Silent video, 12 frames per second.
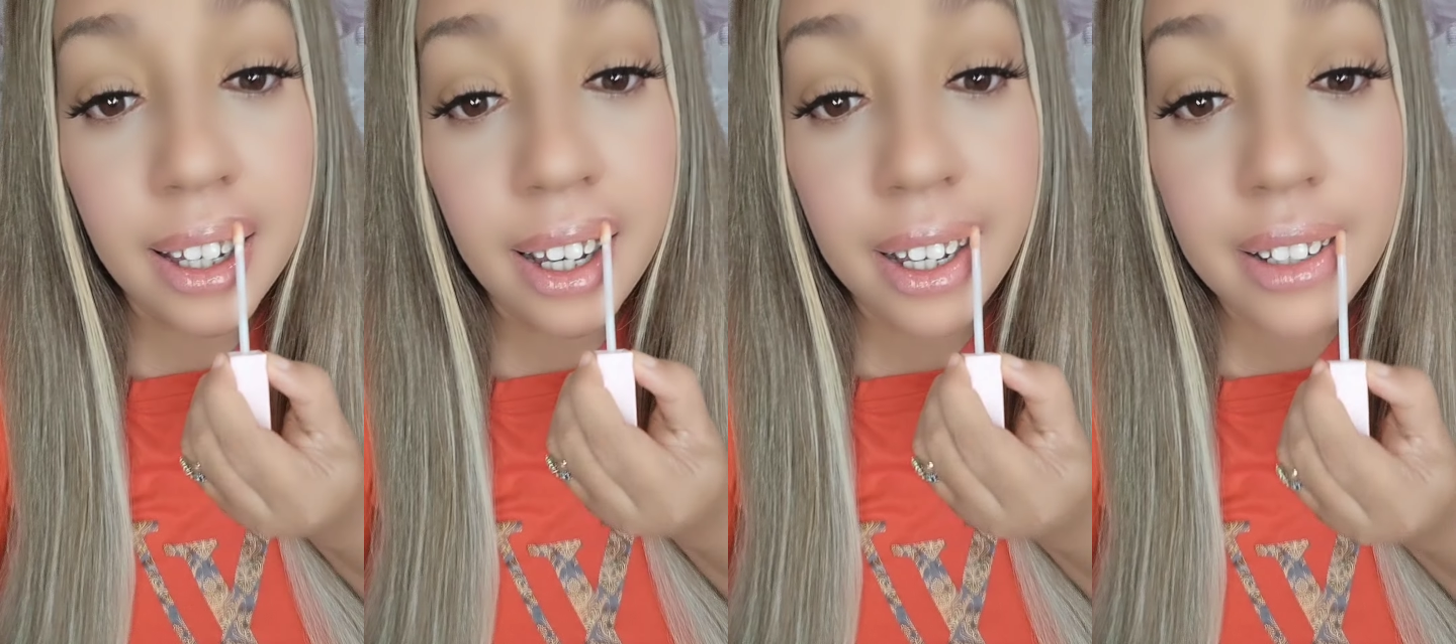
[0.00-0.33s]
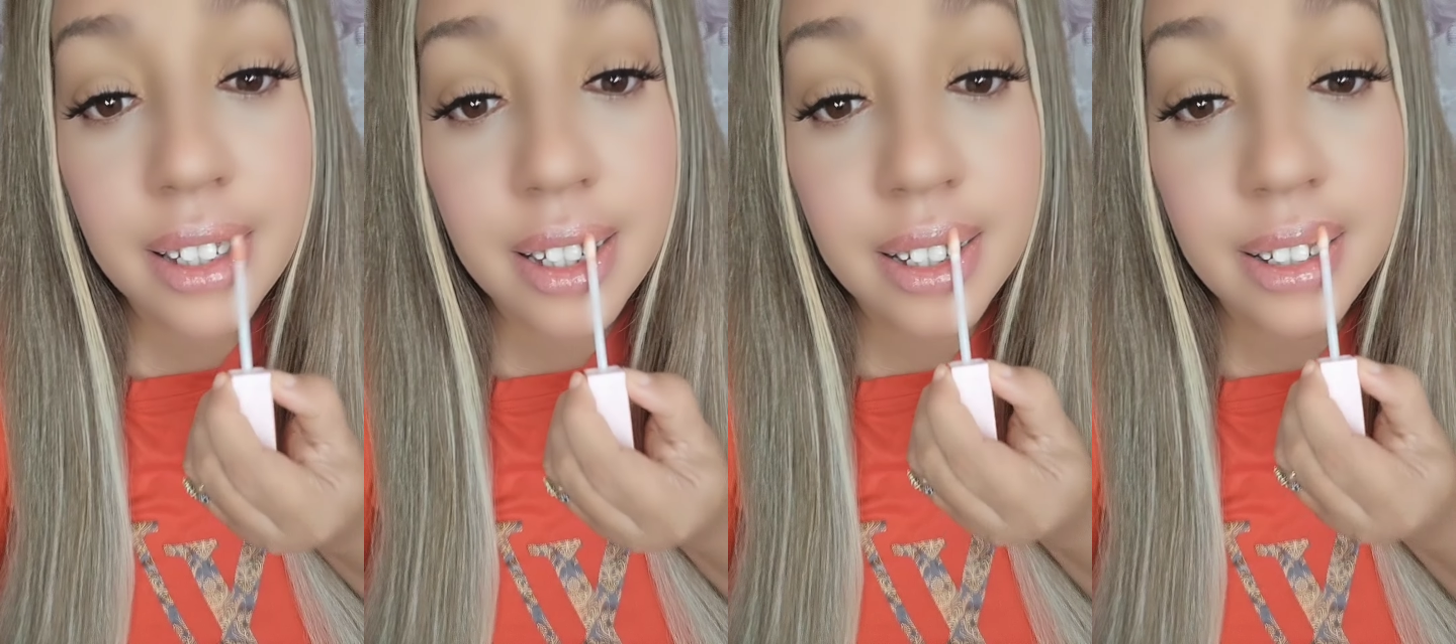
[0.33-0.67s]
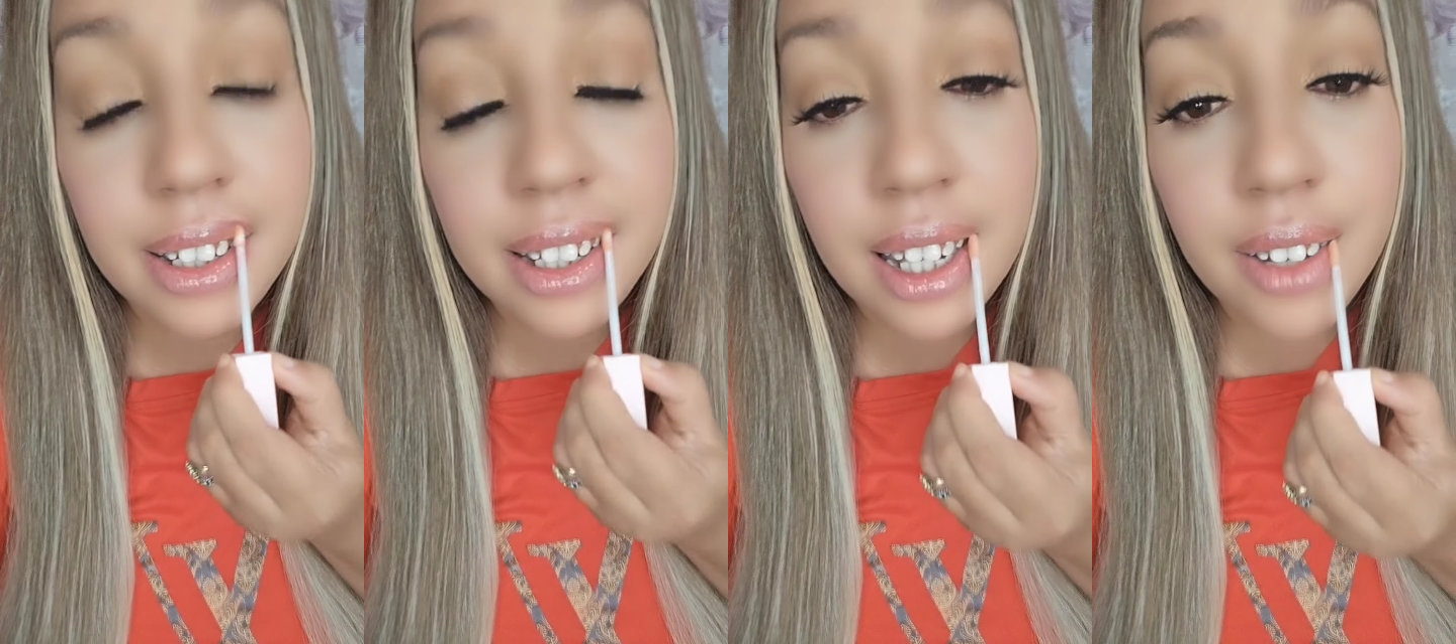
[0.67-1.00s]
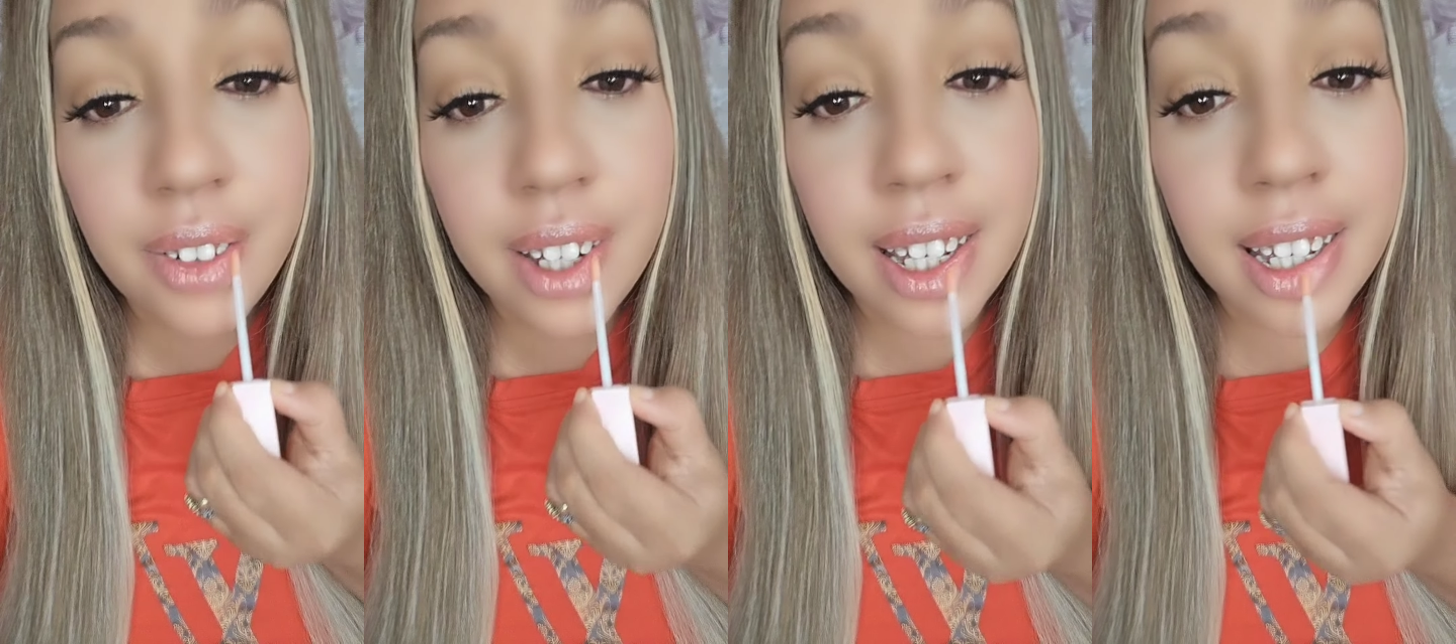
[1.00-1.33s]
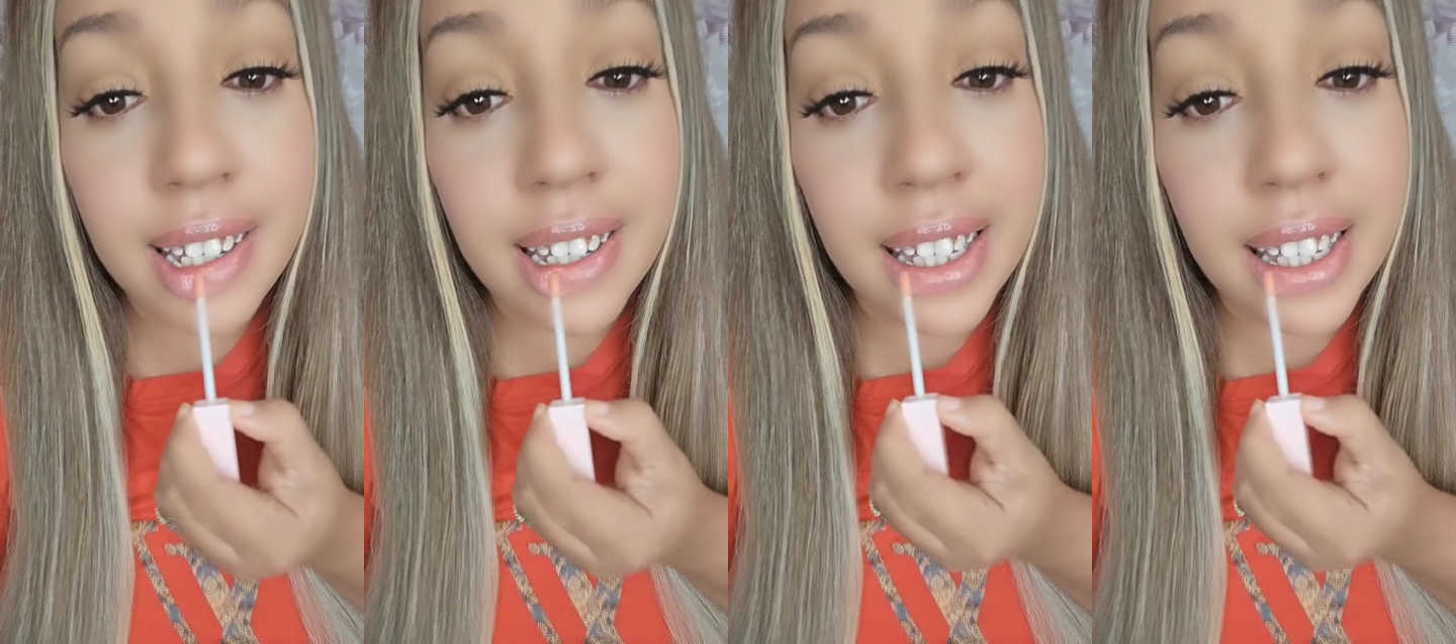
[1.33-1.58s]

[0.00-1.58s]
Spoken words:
Absolutely love it.